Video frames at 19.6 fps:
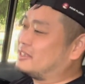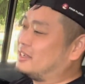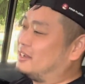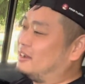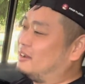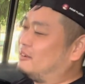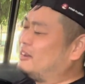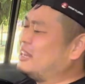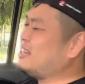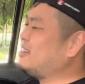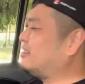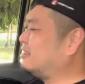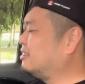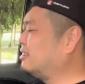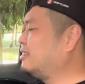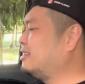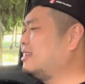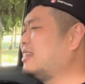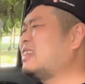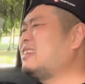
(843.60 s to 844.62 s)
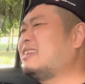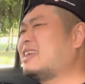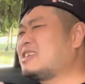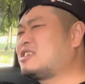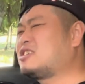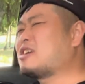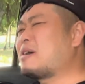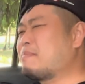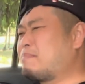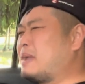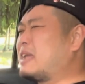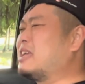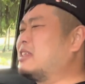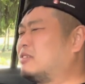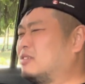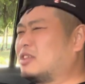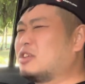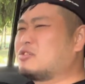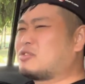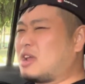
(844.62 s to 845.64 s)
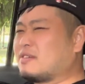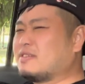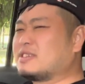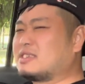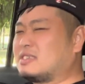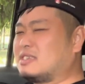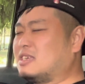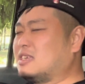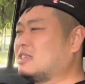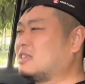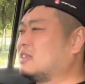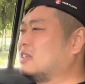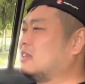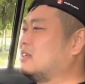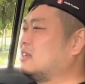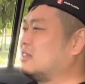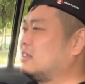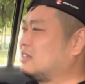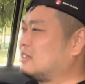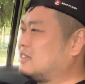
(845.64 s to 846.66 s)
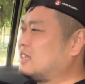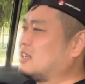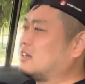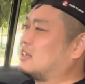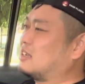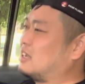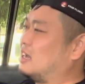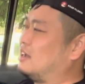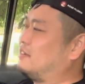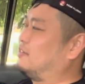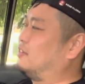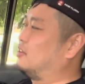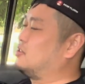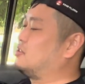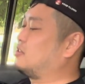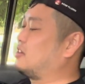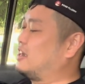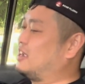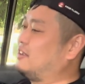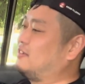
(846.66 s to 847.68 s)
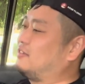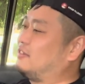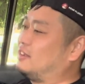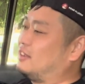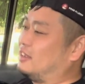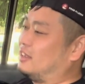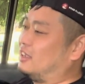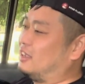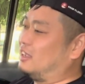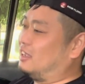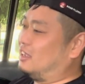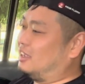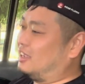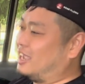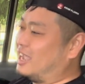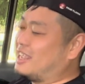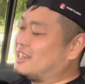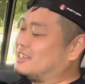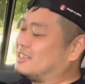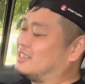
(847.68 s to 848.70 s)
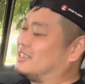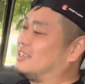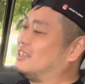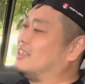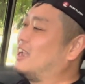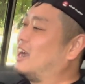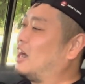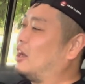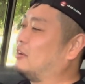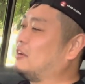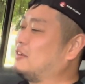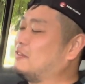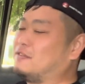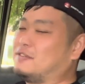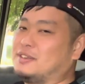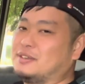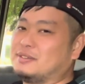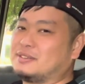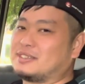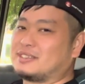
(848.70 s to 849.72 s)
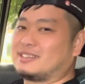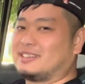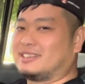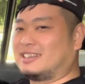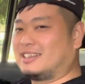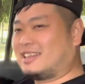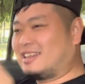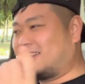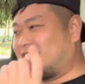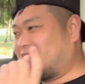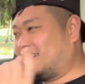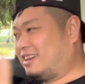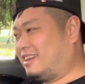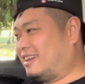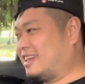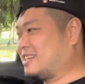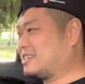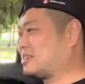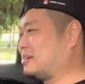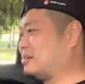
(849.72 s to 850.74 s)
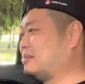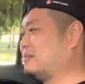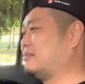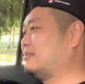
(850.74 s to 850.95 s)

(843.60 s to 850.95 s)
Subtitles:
Let's jump back into the driver's seat, take the car for a drive, and see how it feels. Let's go.